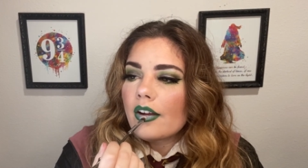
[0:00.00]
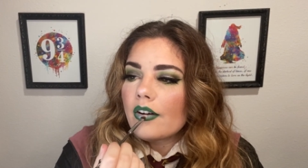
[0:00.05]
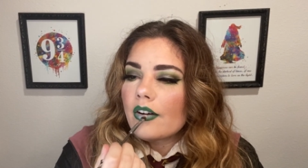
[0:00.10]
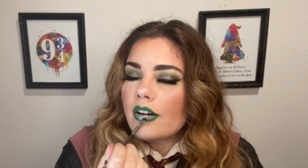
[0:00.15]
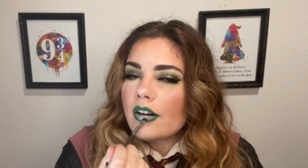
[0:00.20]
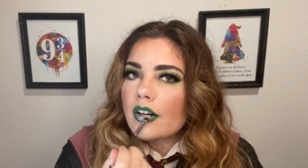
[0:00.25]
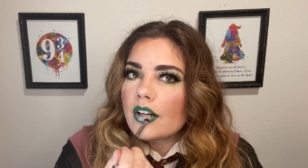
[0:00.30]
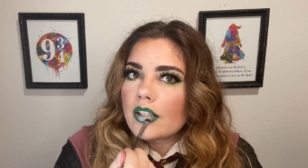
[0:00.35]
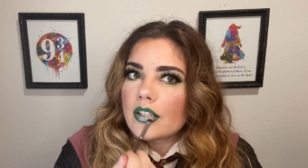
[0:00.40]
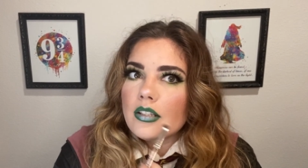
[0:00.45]

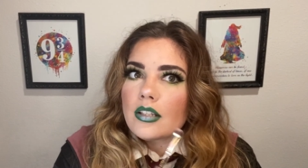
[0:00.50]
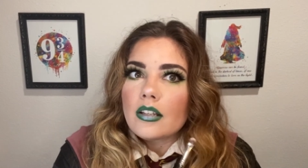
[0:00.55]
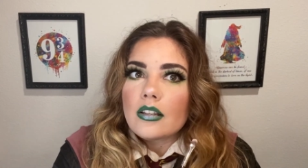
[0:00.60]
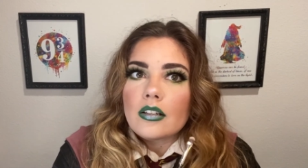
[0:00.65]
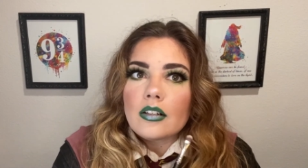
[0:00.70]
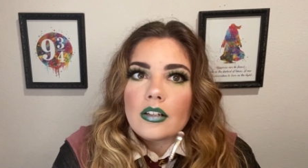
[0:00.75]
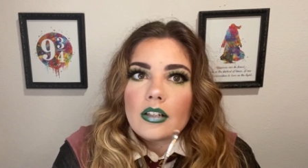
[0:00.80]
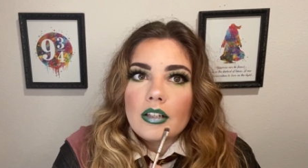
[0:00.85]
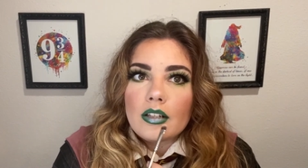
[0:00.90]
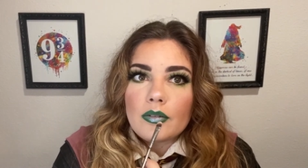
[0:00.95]
we're a
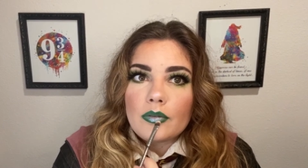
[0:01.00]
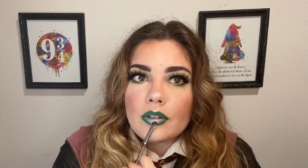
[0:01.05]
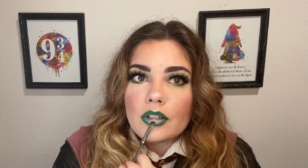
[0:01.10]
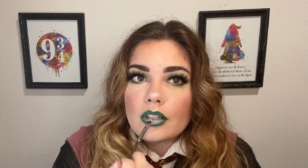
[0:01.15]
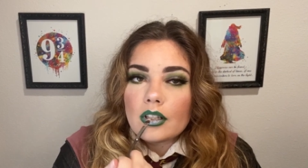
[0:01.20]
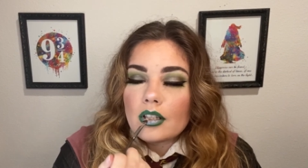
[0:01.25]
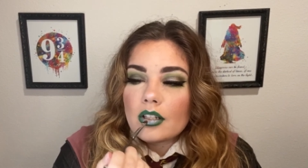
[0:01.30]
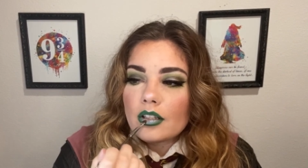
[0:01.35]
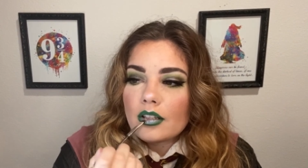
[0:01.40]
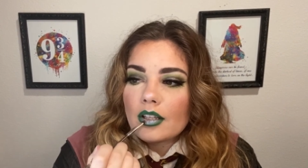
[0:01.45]
Slytherin and we're
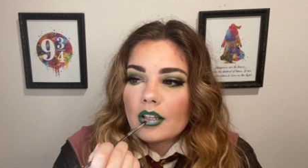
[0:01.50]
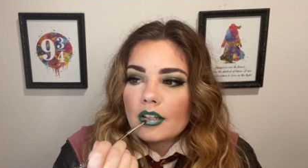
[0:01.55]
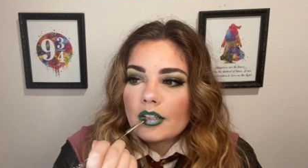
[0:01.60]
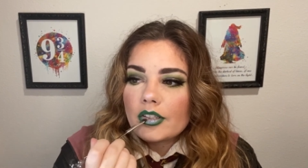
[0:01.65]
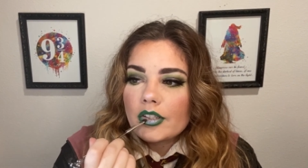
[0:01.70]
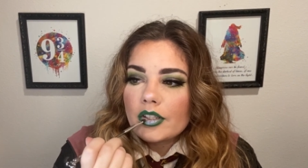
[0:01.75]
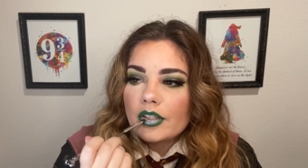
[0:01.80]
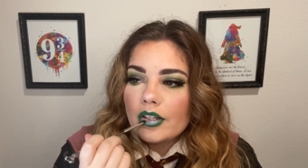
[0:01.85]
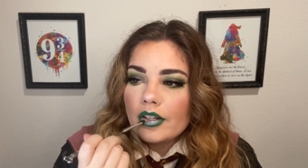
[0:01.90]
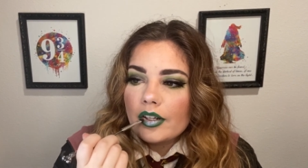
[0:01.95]
a little
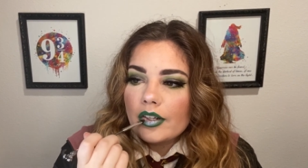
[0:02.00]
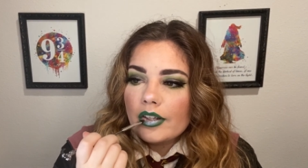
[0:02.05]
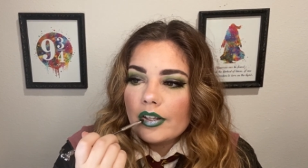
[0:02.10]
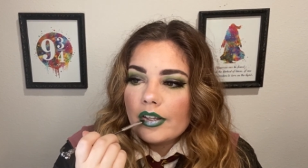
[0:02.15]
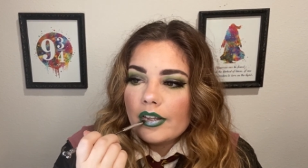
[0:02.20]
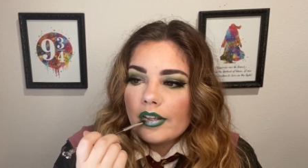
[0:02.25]
extra.